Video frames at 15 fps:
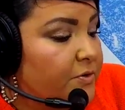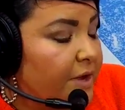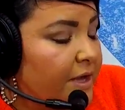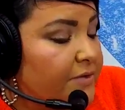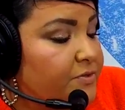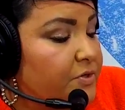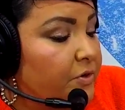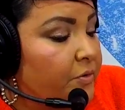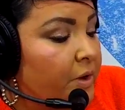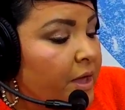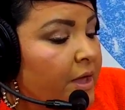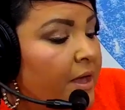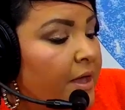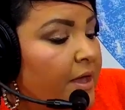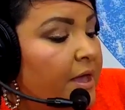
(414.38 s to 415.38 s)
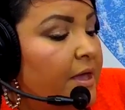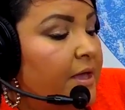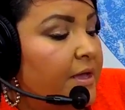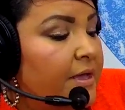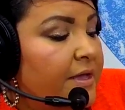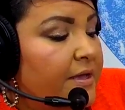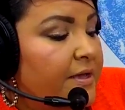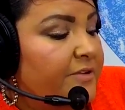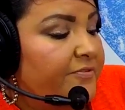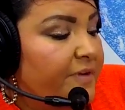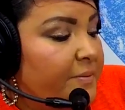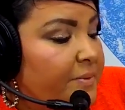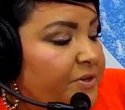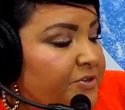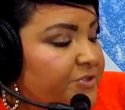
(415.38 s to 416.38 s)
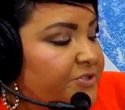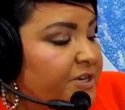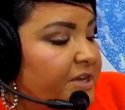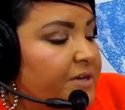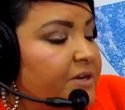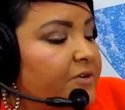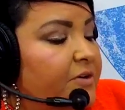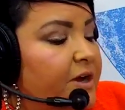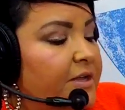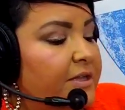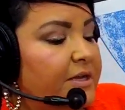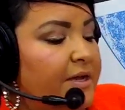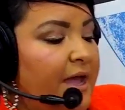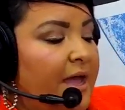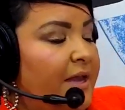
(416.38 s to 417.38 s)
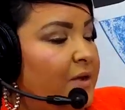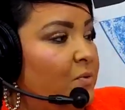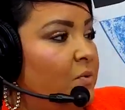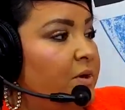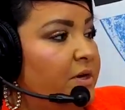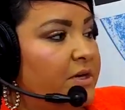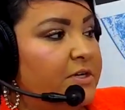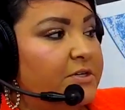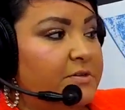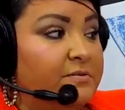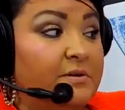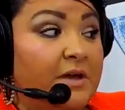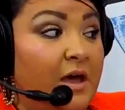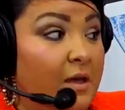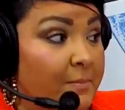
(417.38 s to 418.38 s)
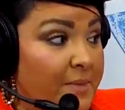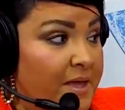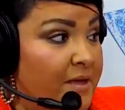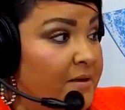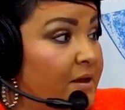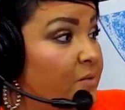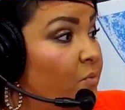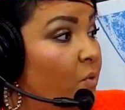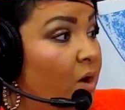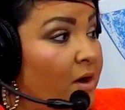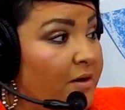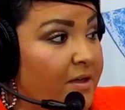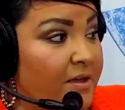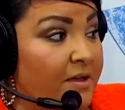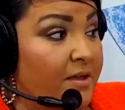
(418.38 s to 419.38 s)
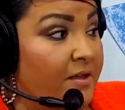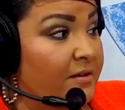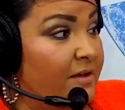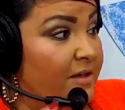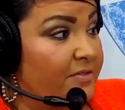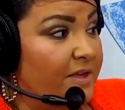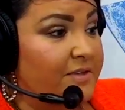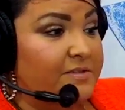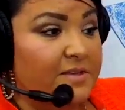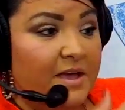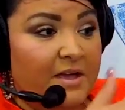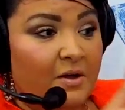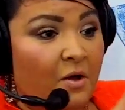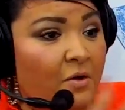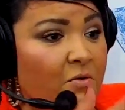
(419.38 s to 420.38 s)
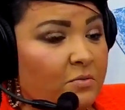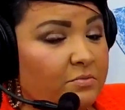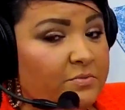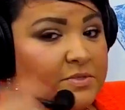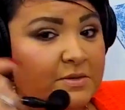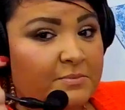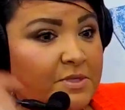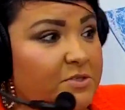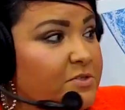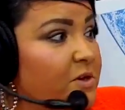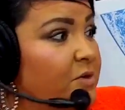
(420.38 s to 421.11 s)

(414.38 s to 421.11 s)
Okay, so if I'm understanding correctly, anyone could come in and walk in and they say, "Oh, something's